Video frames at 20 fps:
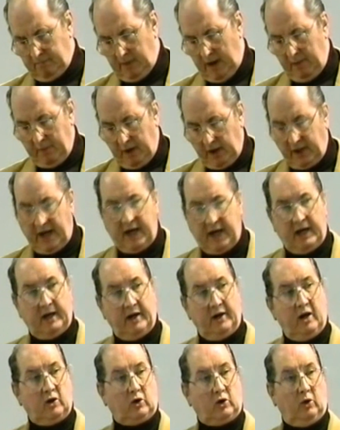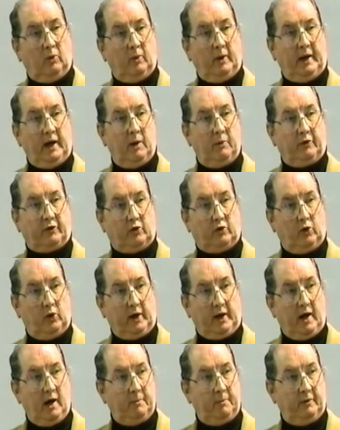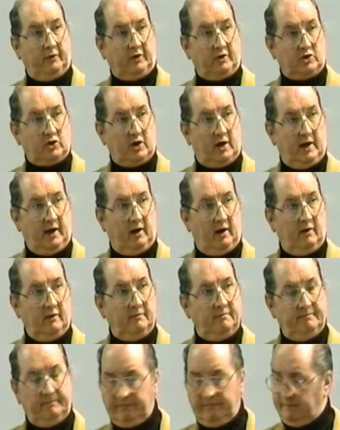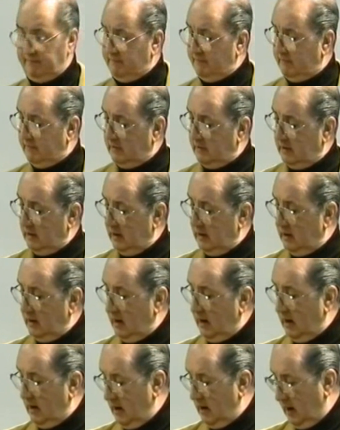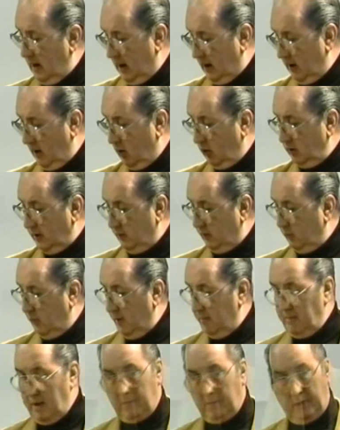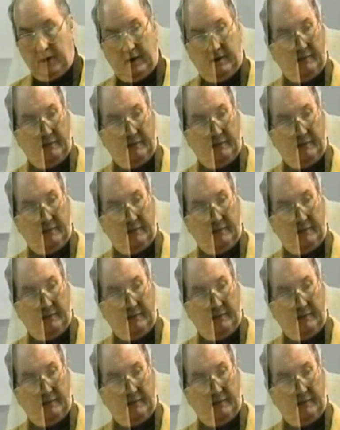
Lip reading: My mother had an uncle when I was growing up as a child. I only remember